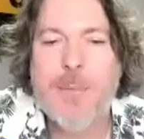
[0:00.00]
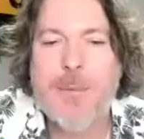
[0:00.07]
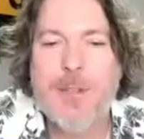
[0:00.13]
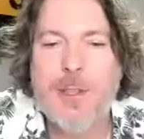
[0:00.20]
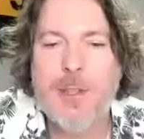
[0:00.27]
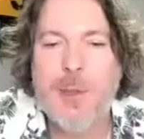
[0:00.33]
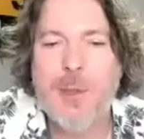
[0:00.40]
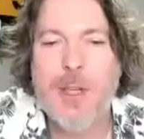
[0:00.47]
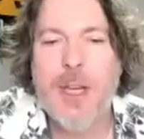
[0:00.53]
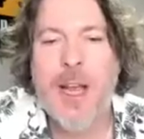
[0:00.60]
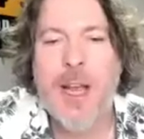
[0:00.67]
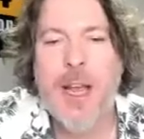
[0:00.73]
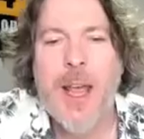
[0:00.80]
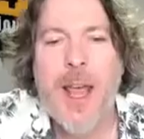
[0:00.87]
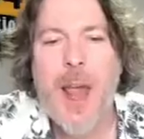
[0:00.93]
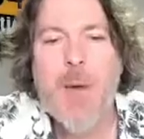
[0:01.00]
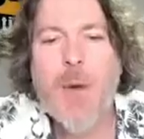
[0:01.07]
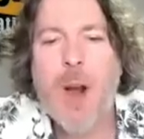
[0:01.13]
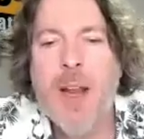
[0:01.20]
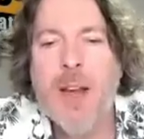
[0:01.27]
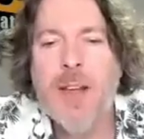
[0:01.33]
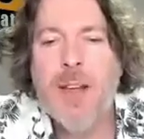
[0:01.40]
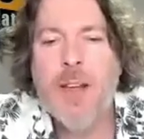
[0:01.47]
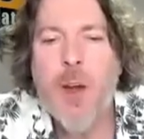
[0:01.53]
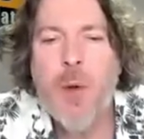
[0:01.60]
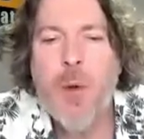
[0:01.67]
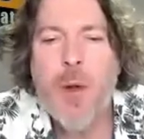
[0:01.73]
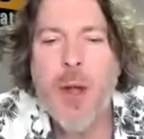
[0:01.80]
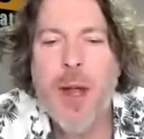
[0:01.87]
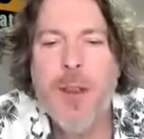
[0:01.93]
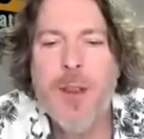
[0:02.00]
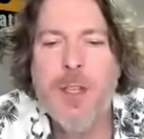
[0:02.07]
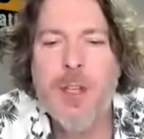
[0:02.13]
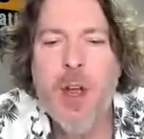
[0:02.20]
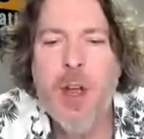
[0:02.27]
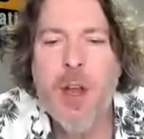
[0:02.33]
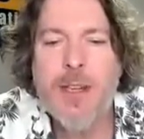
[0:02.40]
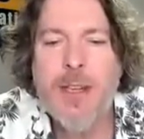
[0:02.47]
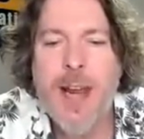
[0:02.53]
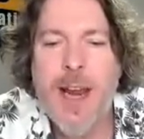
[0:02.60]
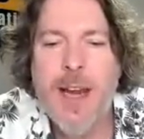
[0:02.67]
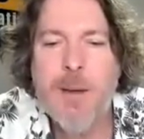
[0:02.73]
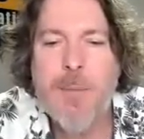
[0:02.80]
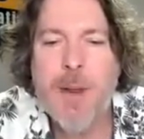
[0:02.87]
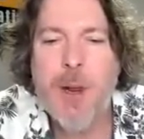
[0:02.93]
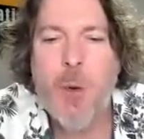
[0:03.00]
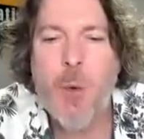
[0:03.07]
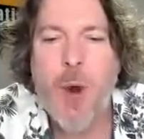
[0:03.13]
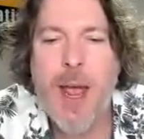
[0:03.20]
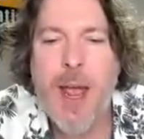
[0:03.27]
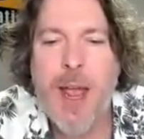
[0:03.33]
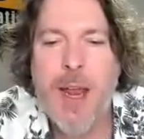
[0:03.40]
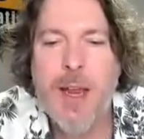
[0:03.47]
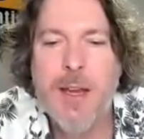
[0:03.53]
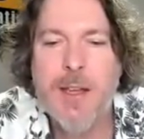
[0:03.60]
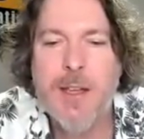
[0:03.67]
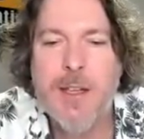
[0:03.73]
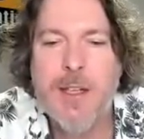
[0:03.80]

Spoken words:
absolutely. Ayron, the song "Take Me Away"